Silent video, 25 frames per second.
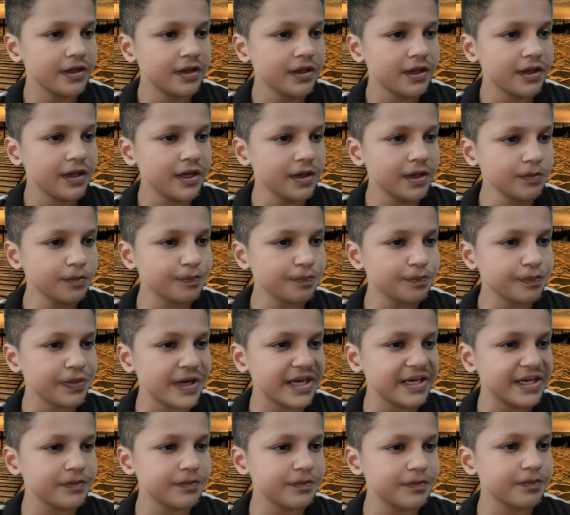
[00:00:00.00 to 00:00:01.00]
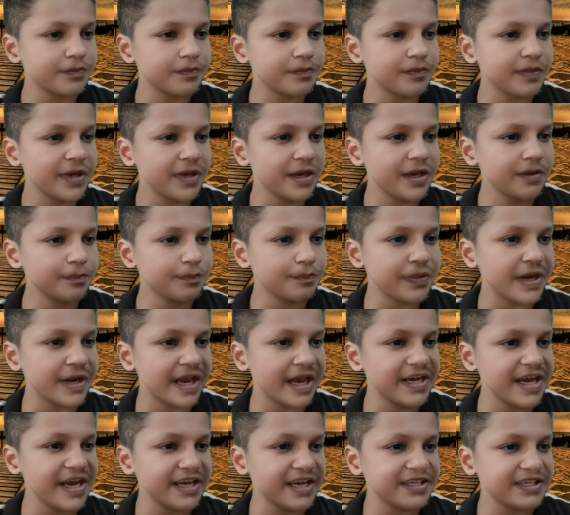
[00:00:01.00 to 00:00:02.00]
impregn
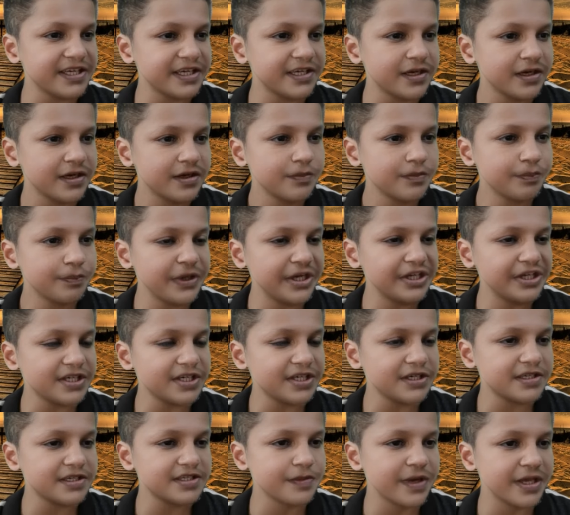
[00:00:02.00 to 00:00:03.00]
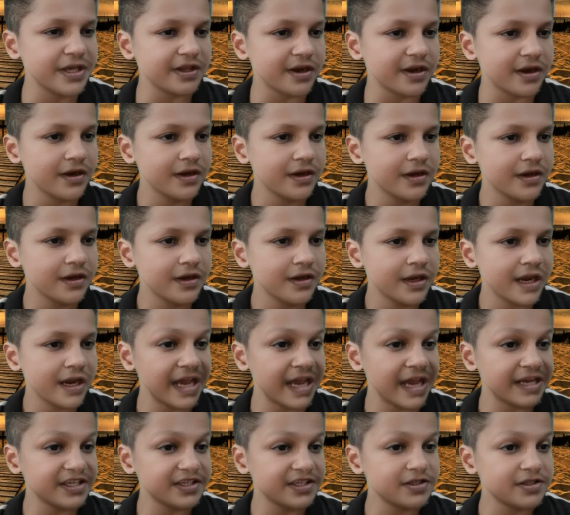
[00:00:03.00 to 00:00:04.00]
impregnated Peter's mother,
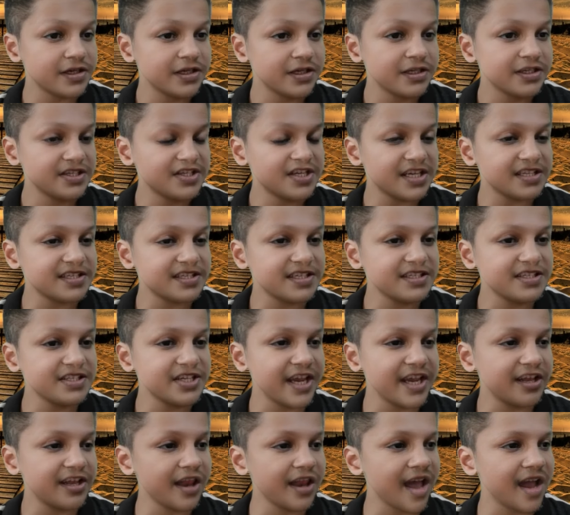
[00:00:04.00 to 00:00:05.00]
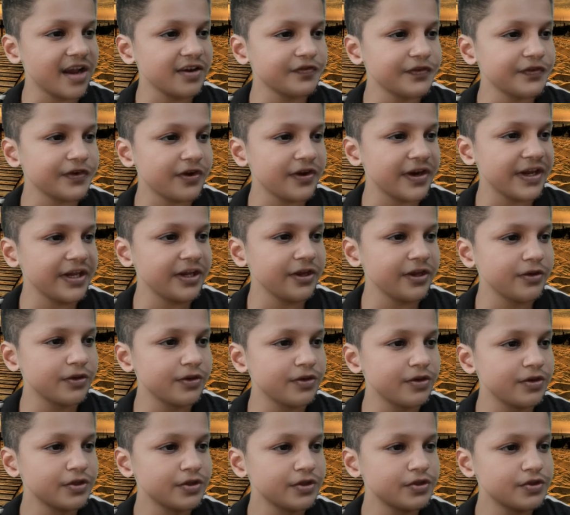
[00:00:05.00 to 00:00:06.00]
and it doesn't take long for
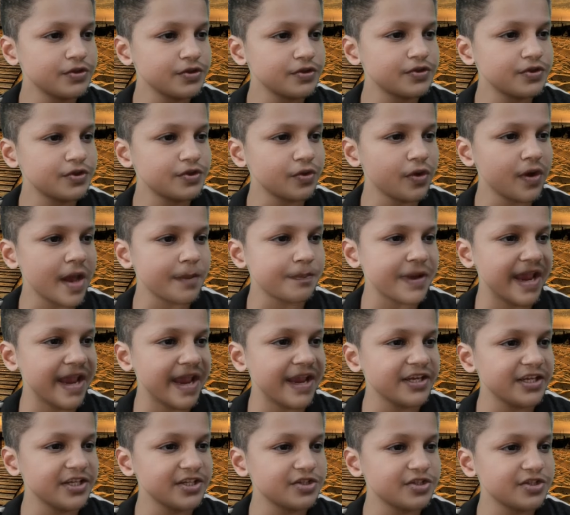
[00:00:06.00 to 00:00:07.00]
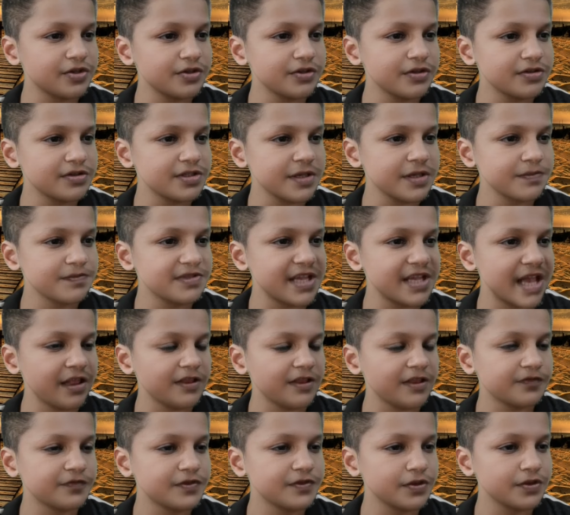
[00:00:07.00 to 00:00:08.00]
Ego to show up and introduce
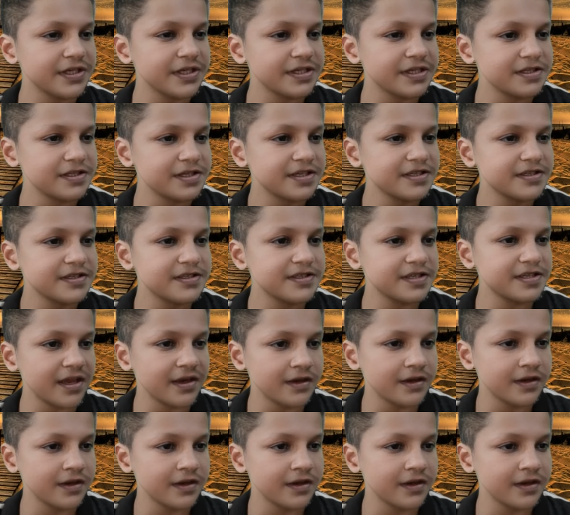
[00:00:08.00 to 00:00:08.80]
himself to his son.